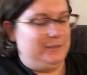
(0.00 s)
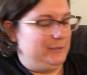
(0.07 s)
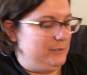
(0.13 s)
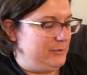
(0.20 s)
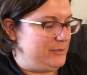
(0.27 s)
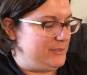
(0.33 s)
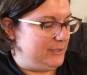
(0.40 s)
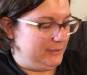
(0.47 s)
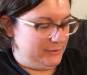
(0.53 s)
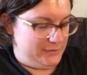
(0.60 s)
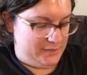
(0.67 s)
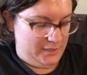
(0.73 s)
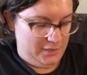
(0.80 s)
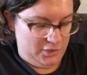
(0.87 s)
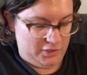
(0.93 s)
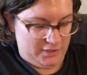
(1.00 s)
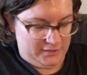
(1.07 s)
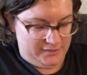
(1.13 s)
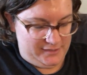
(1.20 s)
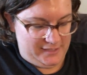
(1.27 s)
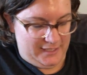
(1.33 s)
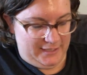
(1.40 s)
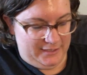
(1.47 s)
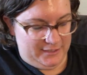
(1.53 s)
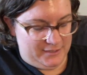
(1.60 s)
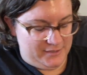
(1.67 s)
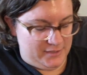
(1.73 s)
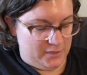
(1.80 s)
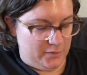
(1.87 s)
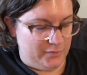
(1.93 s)
who's the Lucinda shawl designer.
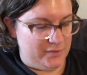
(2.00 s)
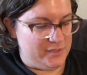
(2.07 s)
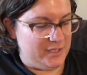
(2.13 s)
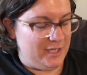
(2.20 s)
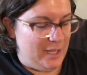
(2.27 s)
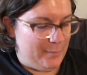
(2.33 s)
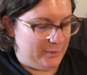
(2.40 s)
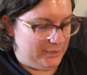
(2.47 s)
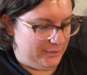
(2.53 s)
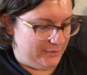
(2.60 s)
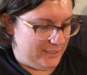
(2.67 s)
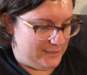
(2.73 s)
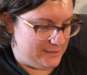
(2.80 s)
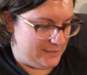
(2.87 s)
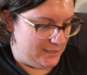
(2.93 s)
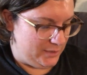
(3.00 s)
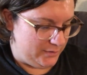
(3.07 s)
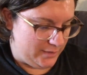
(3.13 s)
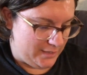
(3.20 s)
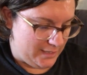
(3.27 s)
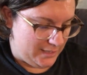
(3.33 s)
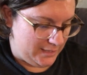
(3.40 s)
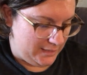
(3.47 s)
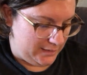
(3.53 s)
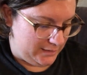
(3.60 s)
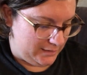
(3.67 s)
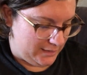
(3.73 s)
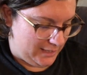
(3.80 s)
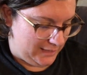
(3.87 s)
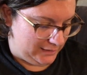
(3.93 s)
So there's a couple of things in here that
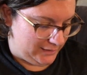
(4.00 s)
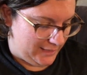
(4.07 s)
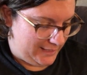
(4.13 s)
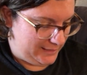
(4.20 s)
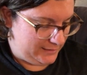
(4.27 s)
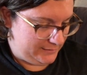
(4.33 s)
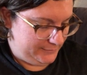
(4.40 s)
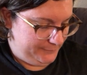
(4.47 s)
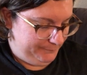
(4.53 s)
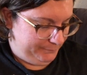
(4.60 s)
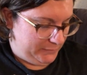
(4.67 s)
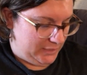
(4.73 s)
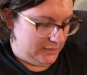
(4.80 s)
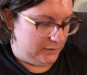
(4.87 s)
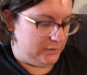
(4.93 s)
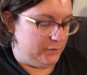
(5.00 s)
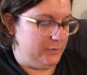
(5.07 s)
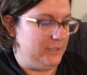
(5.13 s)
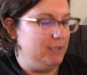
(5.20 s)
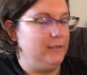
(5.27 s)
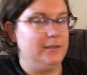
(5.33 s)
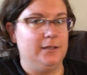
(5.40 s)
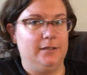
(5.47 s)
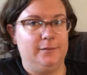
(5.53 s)
I like, including